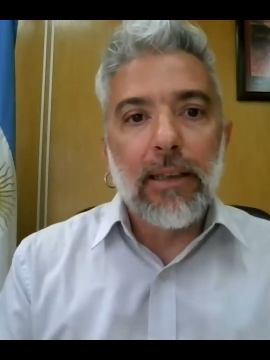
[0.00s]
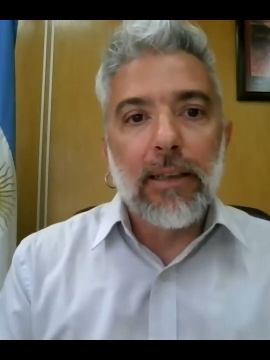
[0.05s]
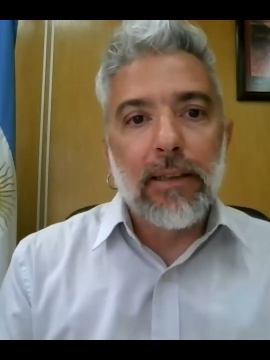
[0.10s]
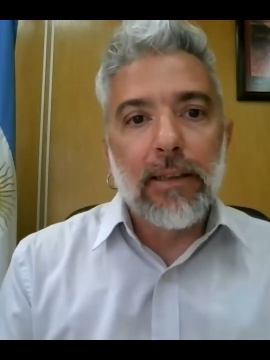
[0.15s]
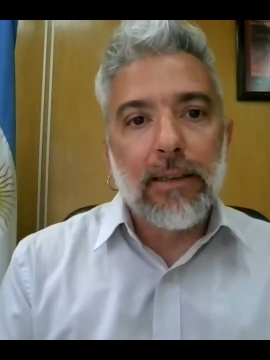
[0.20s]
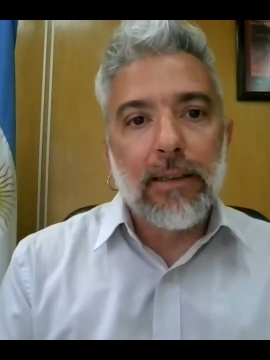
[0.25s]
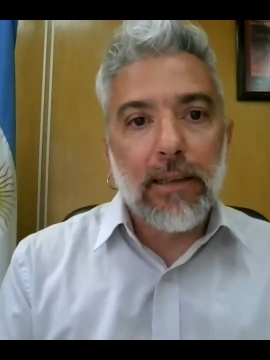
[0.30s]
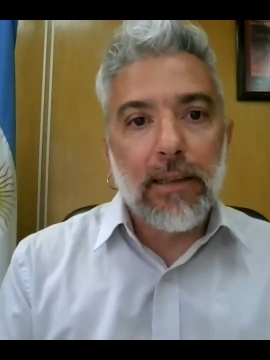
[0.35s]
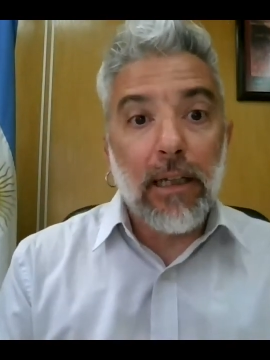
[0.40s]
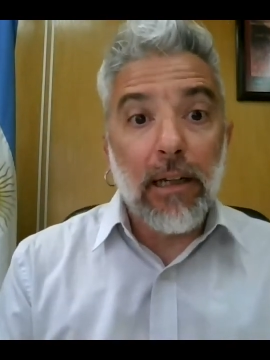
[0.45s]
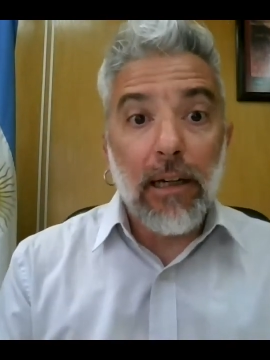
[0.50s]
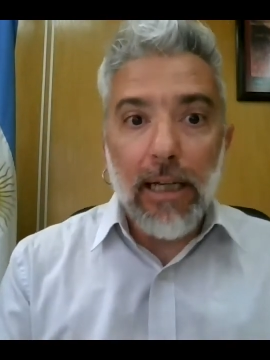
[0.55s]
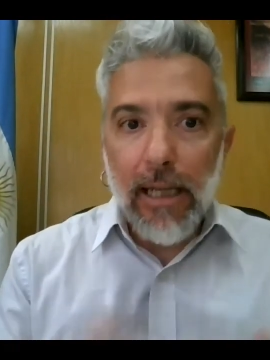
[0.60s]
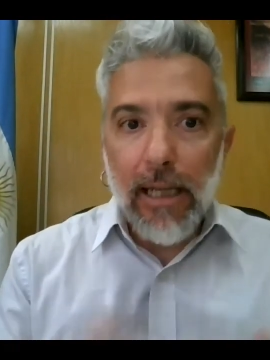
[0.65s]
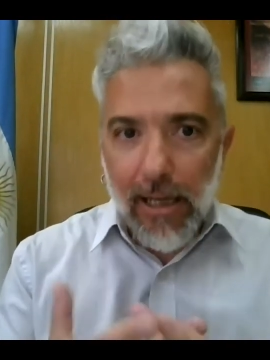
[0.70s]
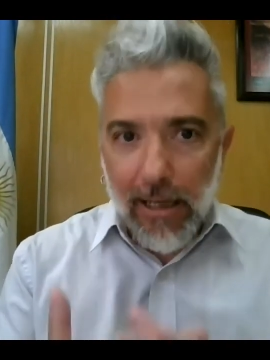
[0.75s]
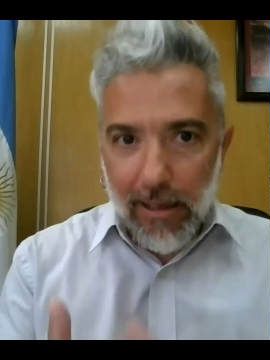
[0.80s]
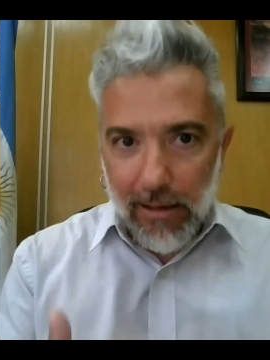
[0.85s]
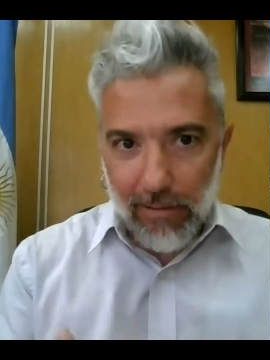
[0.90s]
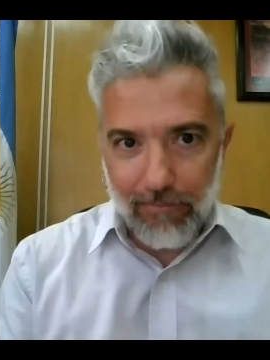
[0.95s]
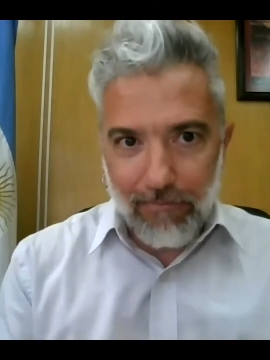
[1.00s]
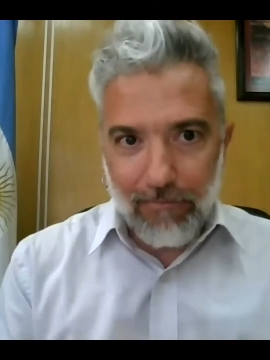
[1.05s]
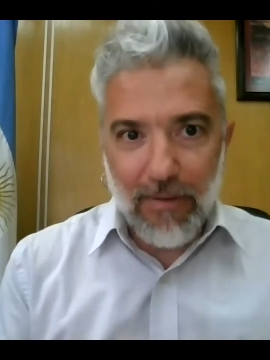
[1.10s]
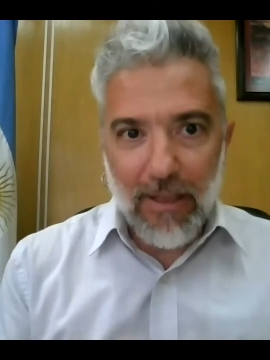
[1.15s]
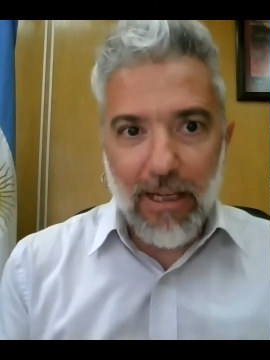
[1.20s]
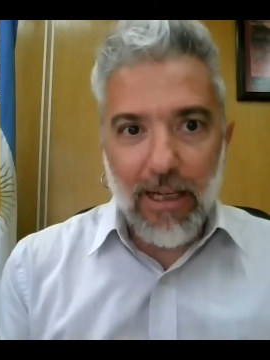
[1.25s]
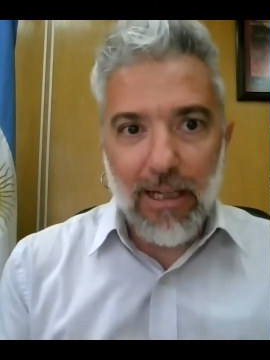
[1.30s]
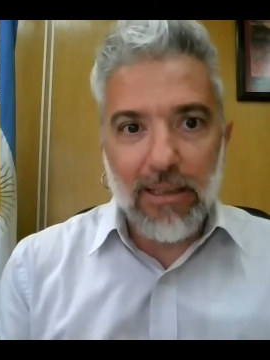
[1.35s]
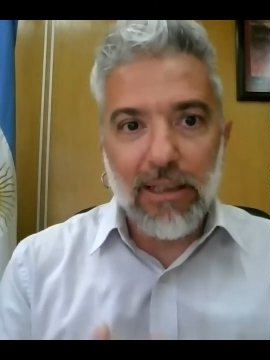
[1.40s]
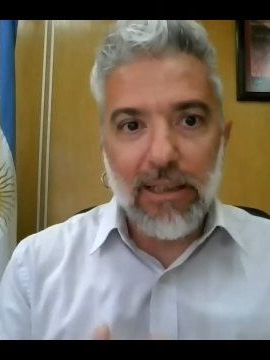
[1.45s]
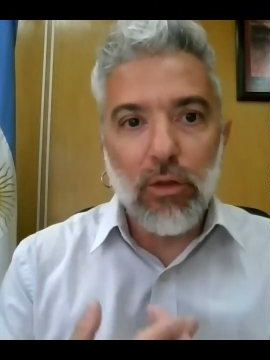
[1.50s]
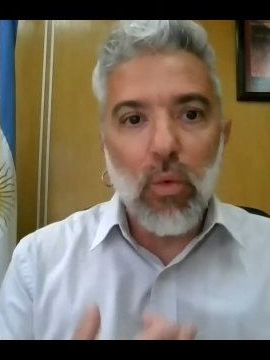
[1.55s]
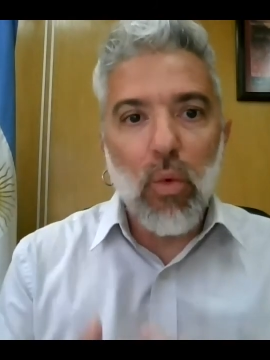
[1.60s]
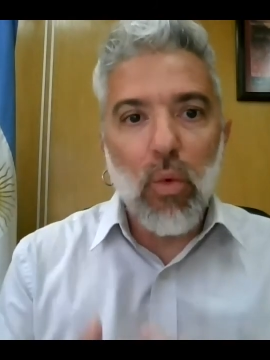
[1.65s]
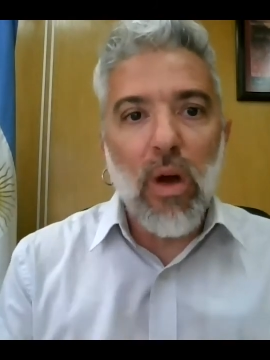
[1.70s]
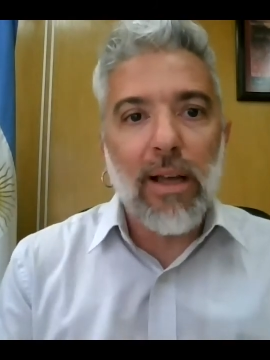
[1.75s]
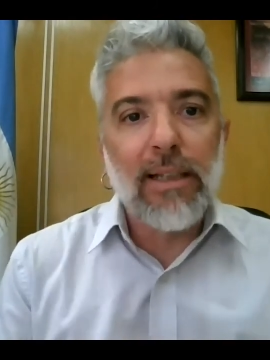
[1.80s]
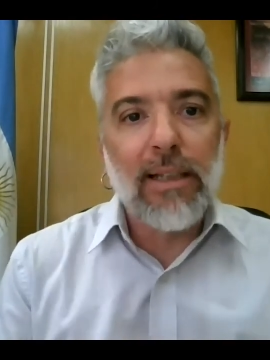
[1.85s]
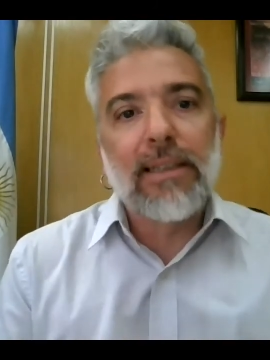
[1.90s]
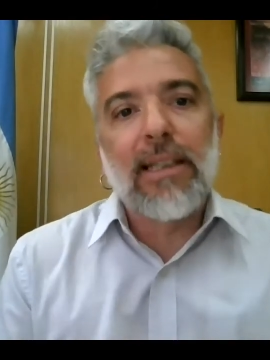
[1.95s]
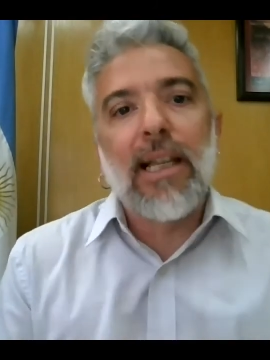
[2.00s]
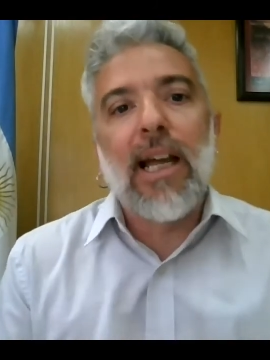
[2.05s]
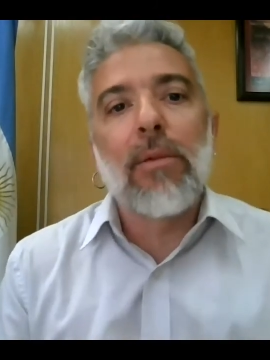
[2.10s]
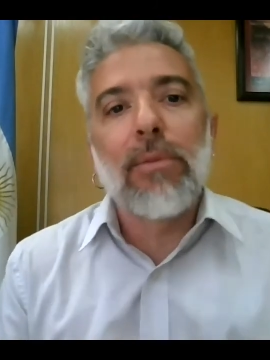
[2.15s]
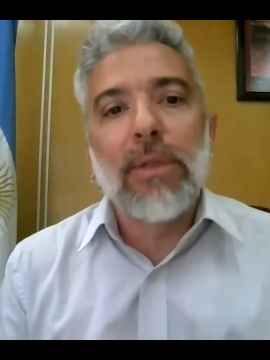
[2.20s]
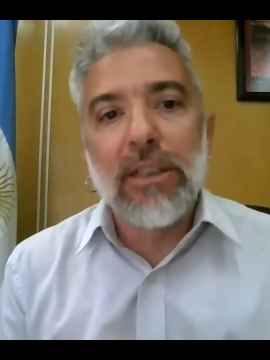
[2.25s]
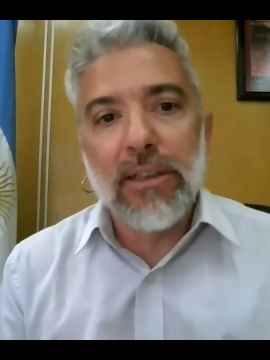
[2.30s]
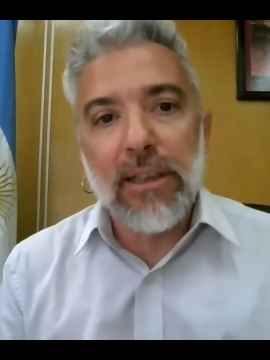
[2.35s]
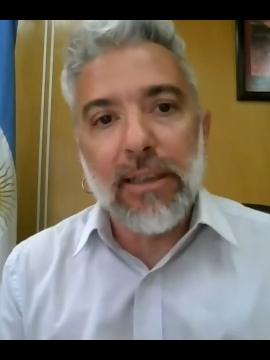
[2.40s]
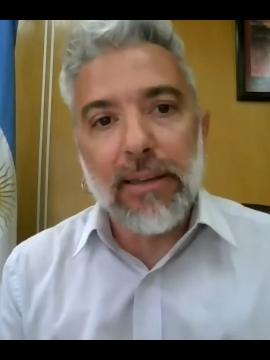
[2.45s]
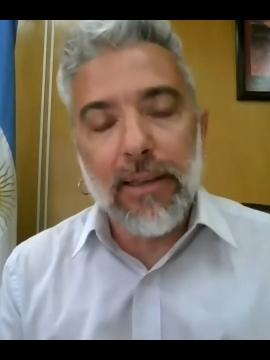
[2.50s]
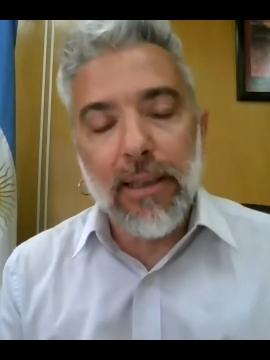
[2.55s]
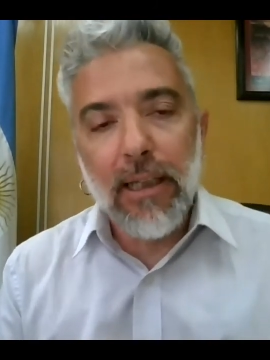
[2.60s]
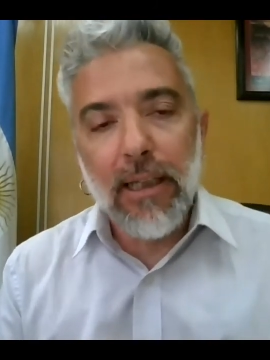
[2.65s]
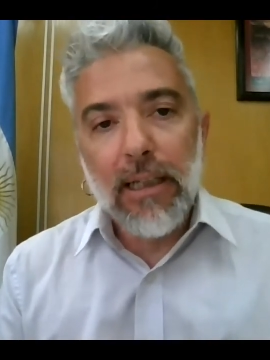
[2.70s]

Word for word: is clear and is well established,